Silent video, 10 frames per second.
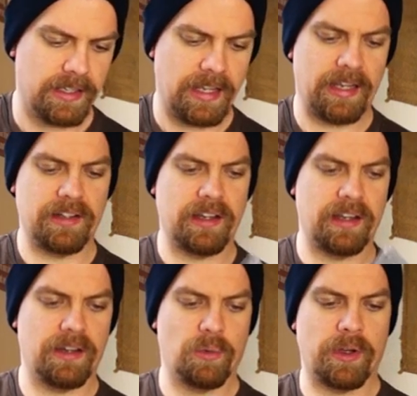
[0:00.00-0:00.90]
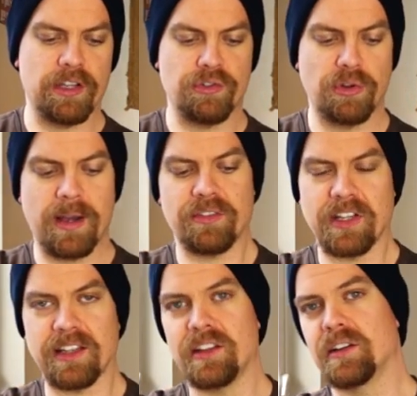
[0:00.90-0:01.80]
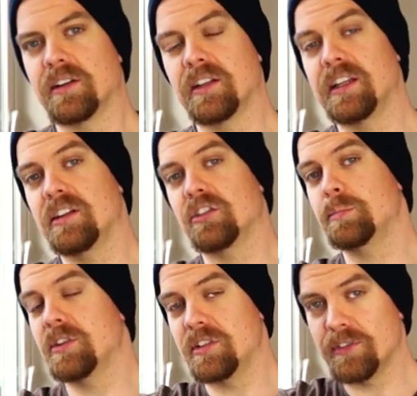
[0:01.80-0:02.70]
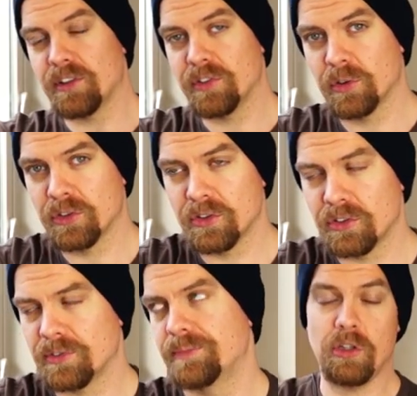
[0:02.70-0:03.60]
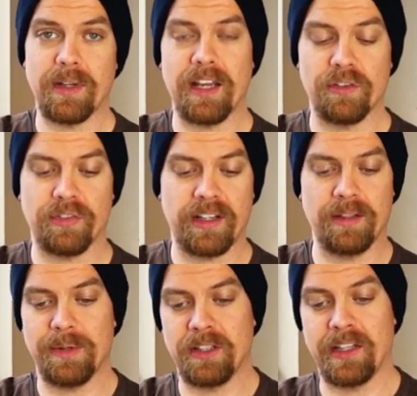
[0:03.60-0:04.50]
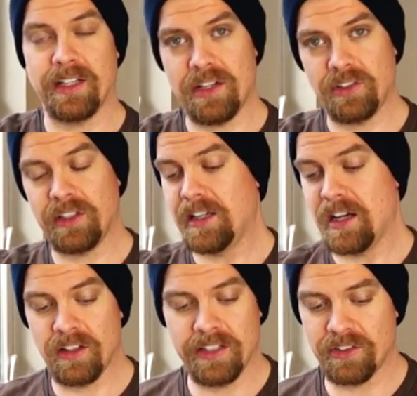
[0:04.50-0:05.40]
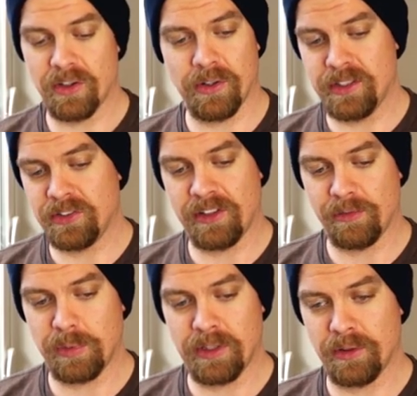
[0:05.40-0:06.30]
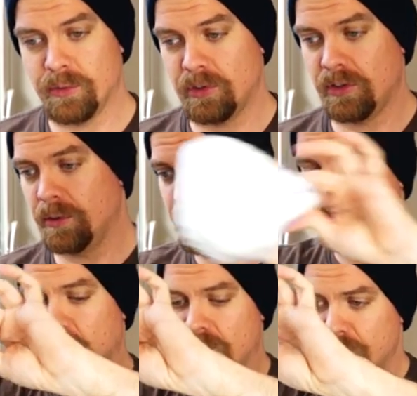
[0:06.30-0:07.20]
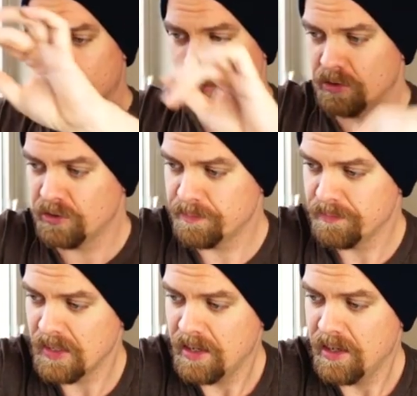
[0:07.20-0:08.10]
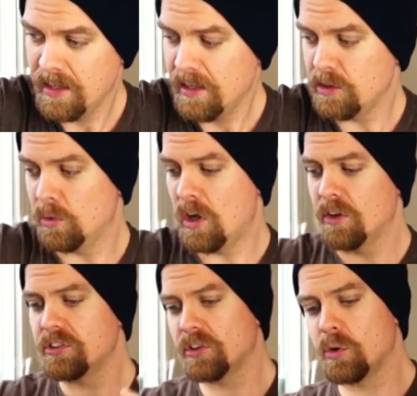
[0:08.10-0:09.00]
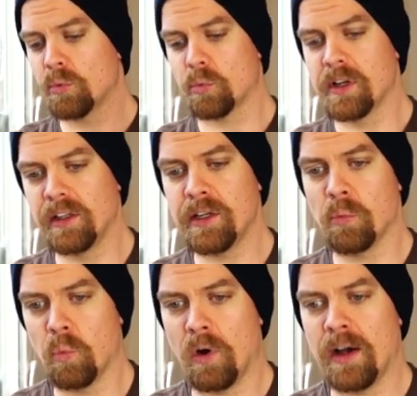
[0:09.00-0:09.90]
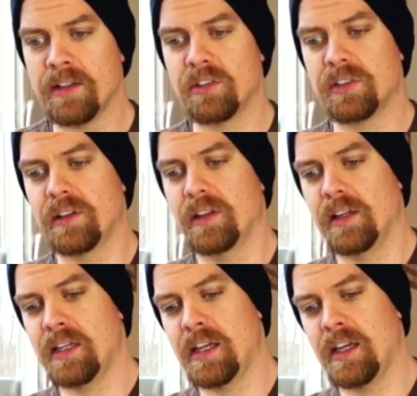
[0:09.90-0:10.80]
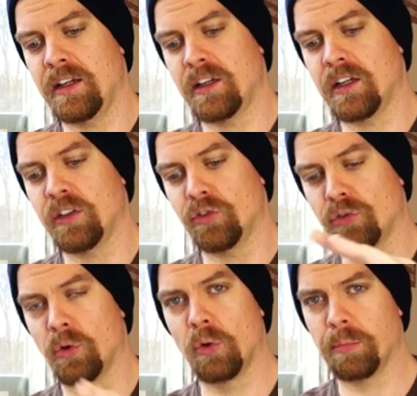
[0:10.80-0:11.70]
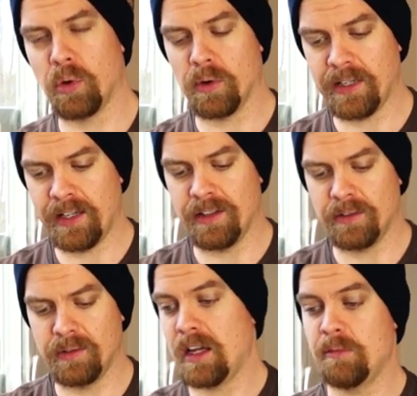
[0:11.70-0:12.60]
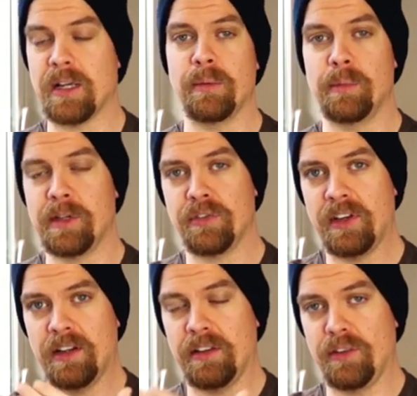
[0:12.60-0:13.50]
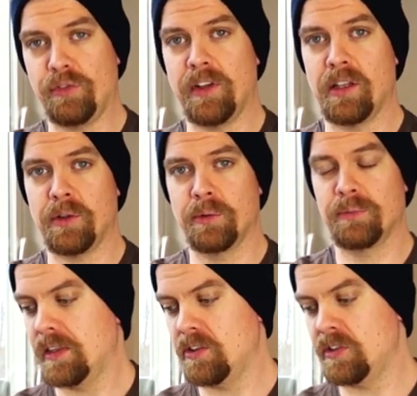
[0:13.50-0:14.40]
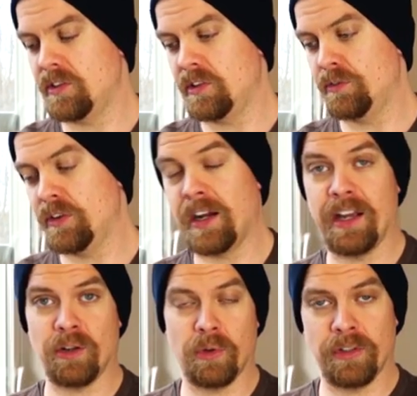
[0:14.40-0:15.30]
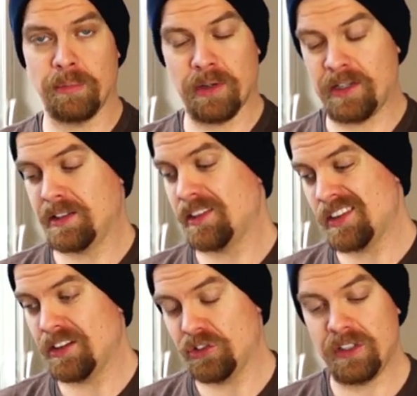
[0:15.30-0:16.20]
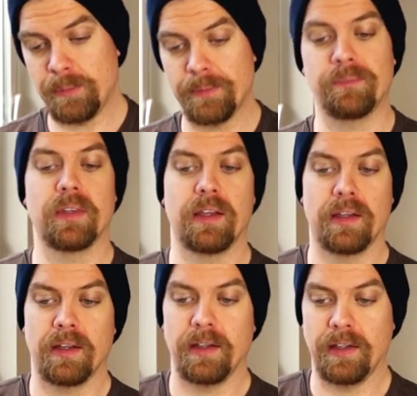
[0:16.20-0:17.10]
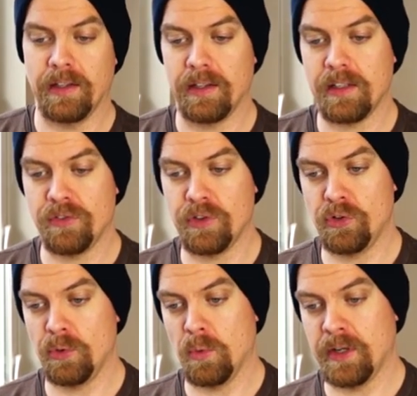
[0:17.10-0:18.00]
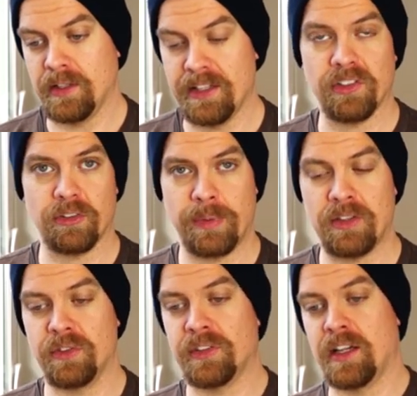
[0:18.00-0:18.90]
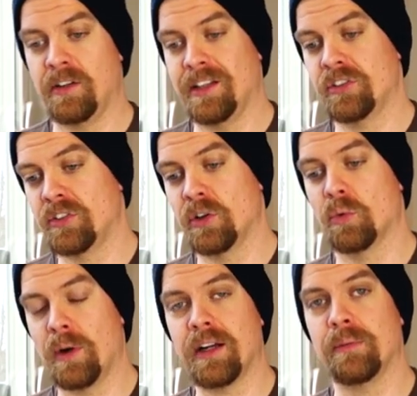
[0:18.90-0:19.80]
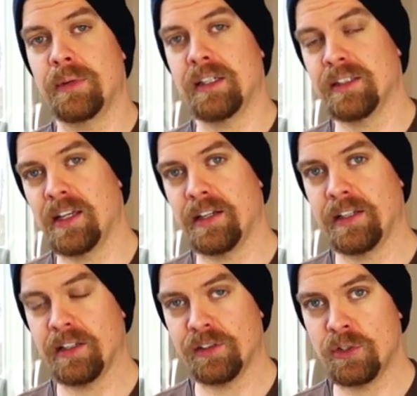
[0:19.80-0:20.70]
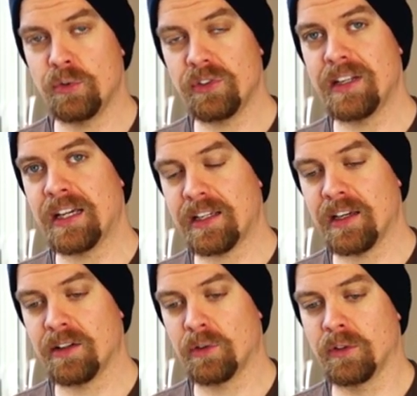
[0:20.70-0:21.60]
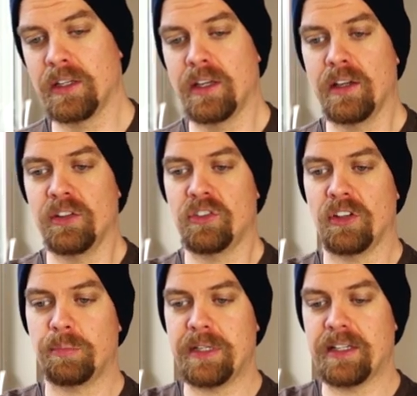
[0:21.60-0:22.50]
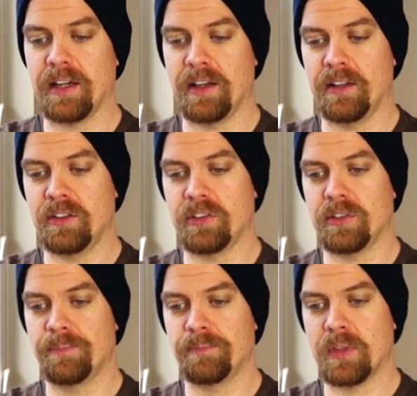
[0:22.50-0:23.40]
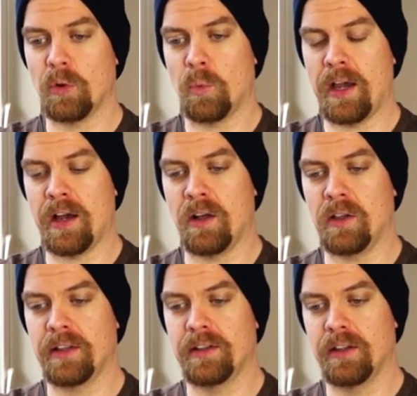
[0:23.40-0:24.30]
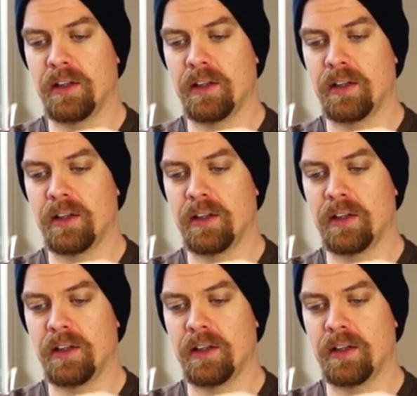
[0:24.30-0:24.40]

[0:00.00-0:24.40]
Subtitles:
And while you do have to get the Kalita specific filters, you can find them online easily. I'll link to all this stuff below. So those are the filters. You'll also really want a control pour kettle. I've become a big fan of the Fellow. This is a very high quality product. It's not cheap. If you do want a less expensive kettle, I still recommend getting a gooseneck kettle, just because while